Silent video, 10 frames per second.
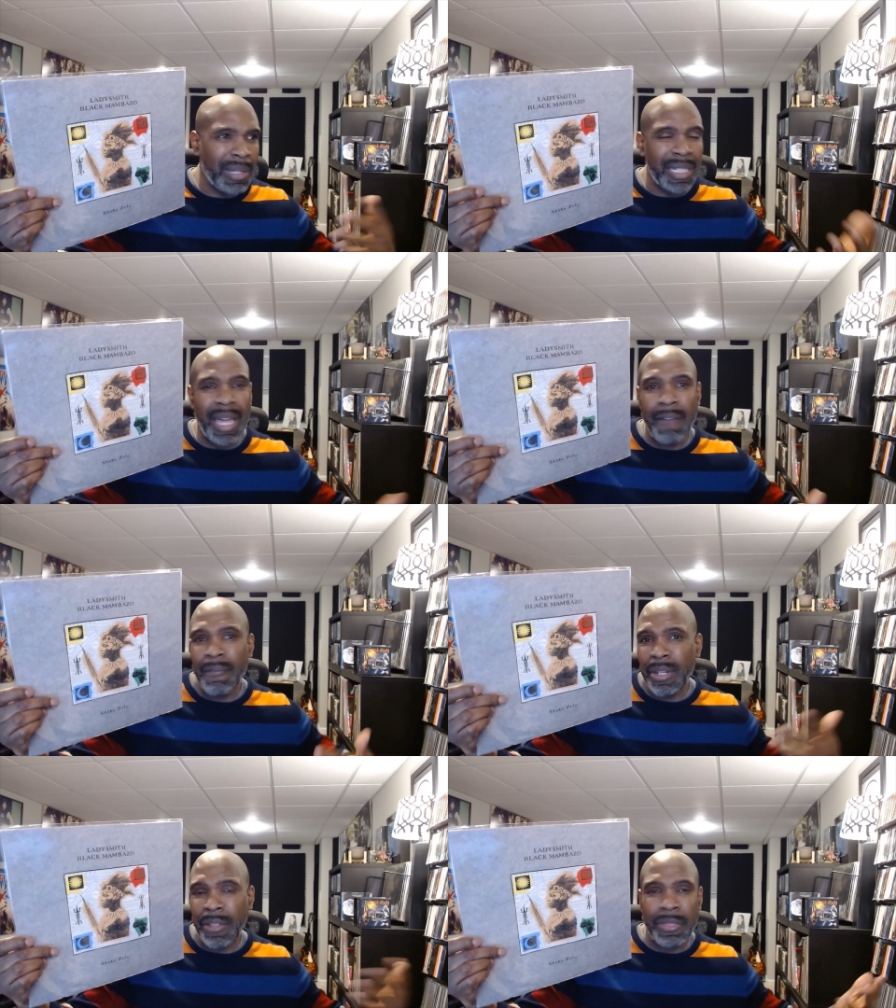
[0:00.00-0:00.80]

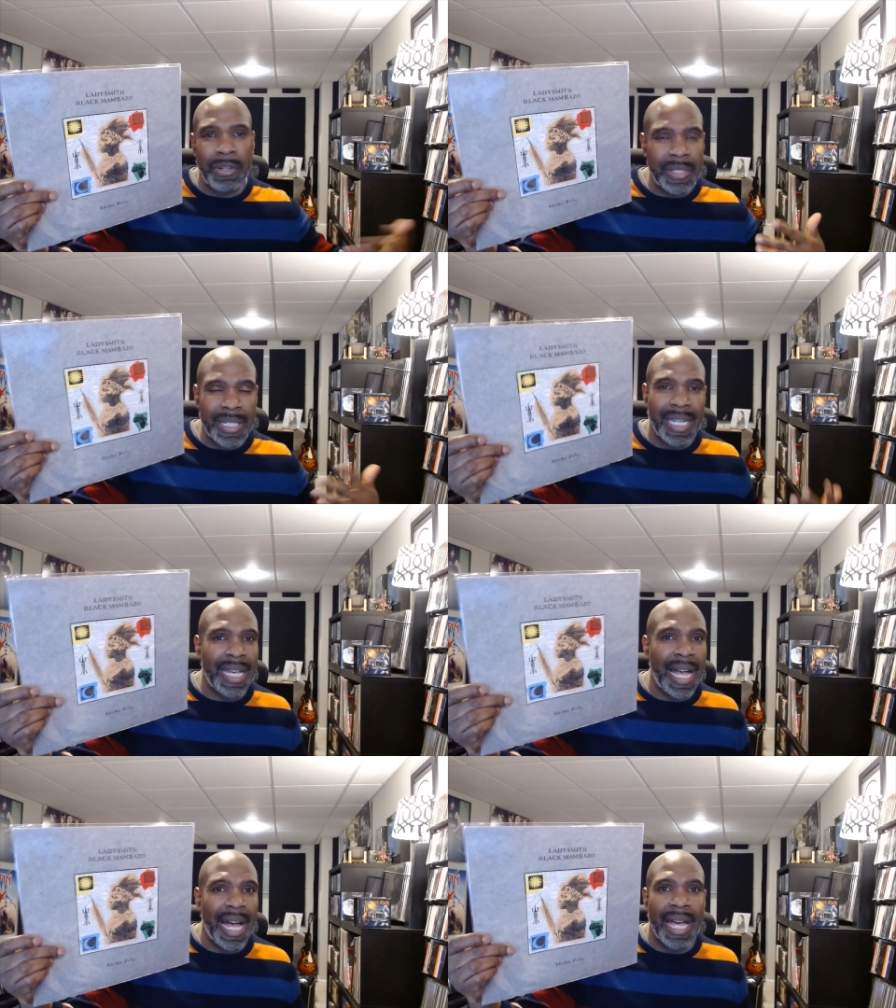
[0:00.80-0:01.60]
11 to 13
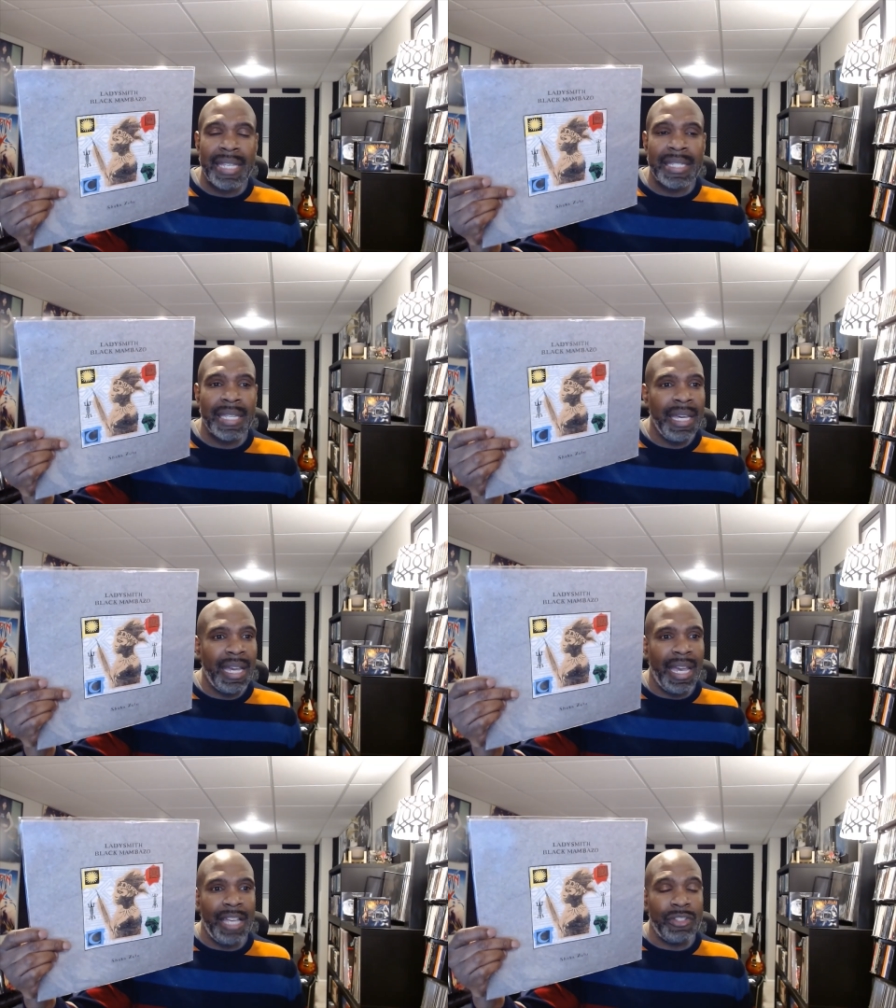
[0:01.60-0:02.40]
guys
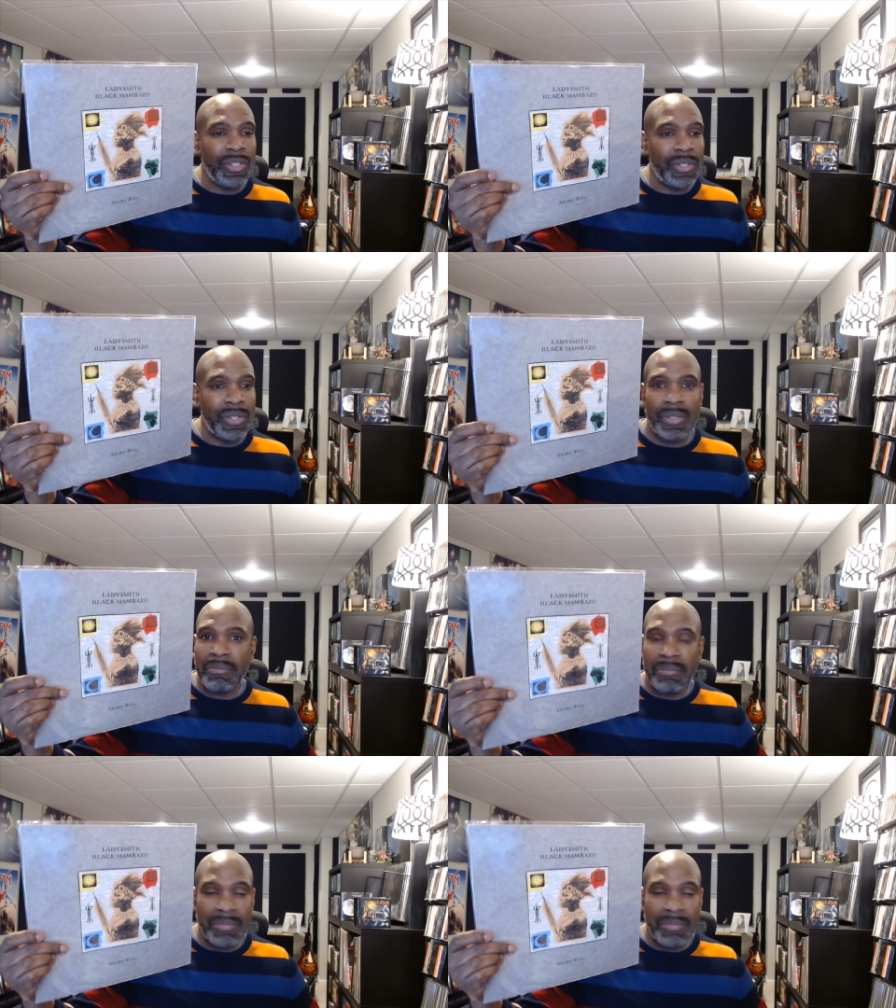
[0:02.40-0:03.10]
and just